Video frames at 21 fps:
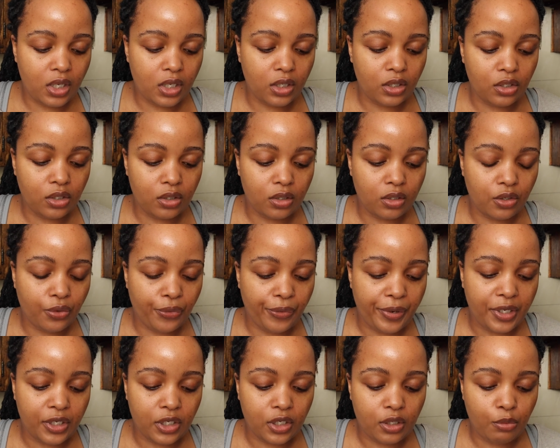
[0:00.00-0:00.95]
It's just a
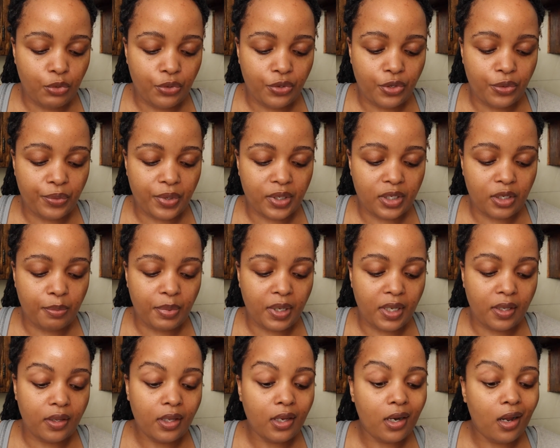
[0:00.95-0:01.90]
green smoothie
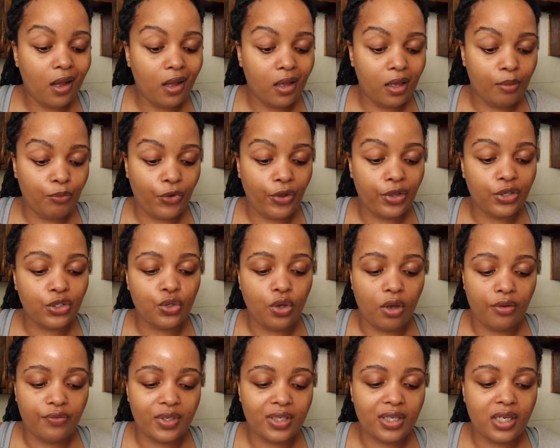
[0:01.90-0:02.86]
recipe that I am going to
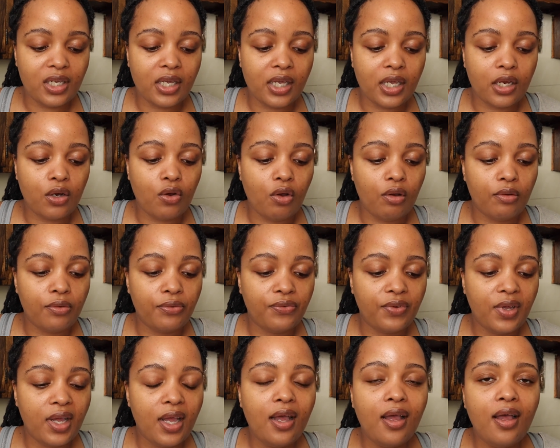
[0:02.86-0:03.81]
obviously get off
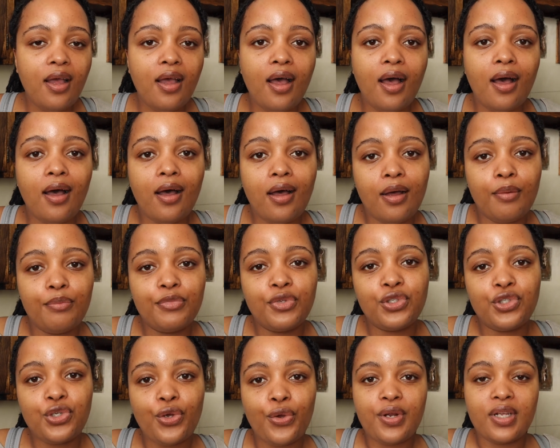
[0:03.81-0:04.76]
the
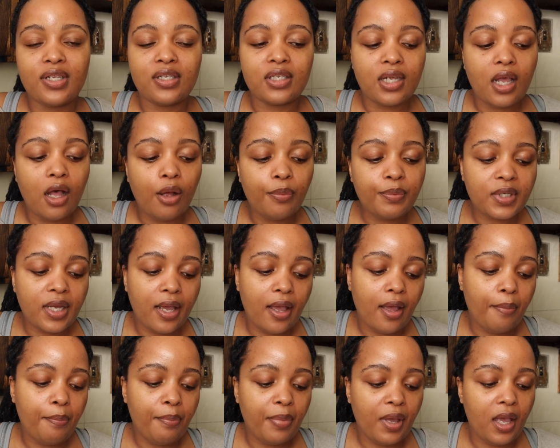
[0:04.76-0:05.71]
Tone and Sculpt
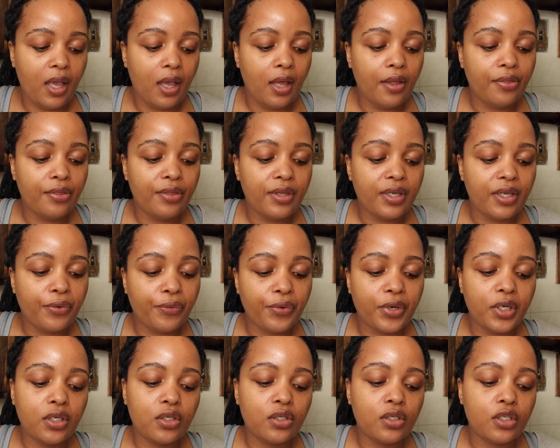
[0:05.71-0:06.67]
app, and the
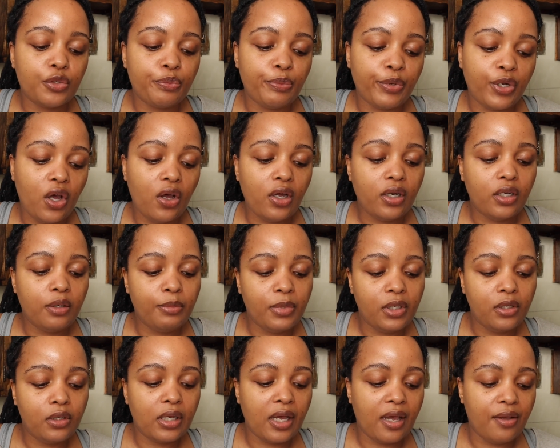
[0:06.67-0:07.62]
ingredients is banana
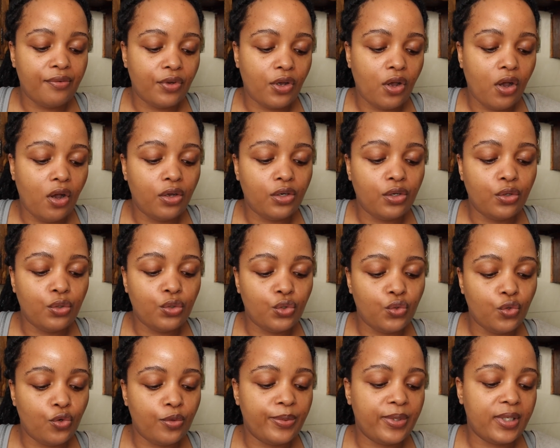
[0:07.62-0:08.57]
milk, avocado,
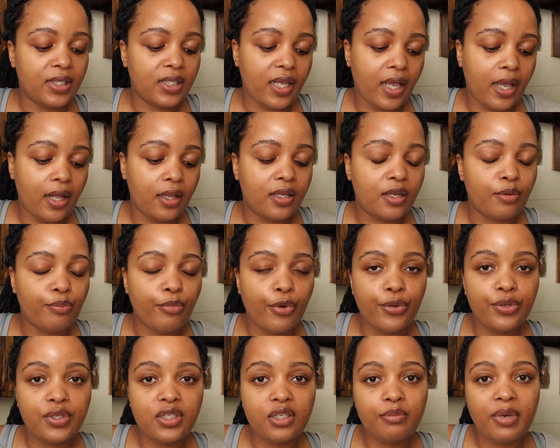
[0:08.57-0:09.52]
strawberries, kale, and
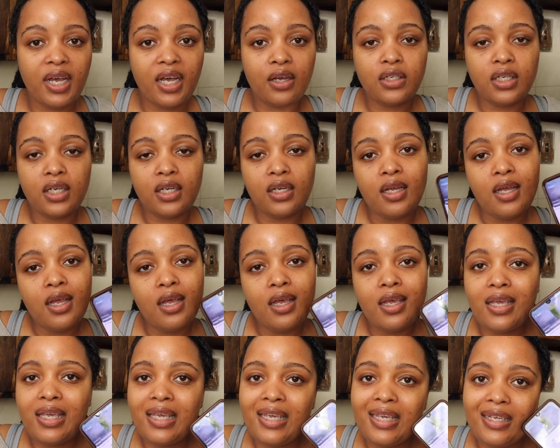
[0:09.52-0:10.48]
protein powder.
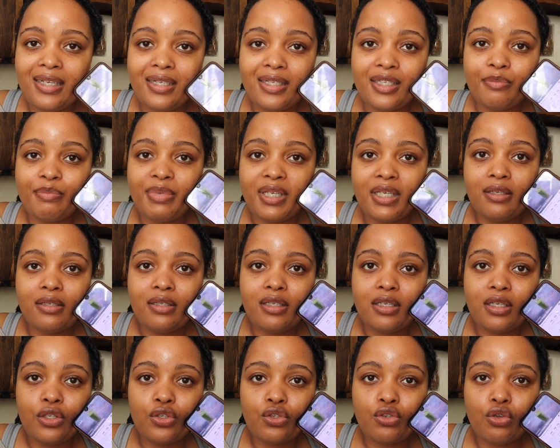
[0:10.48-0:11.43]
Easy
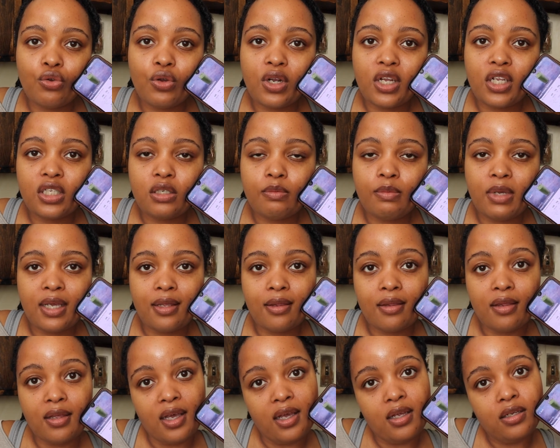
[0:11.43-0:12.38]
peasy. So let's
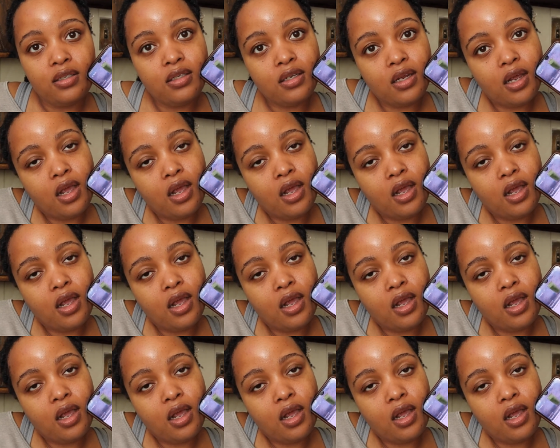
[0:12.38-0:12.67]
make that.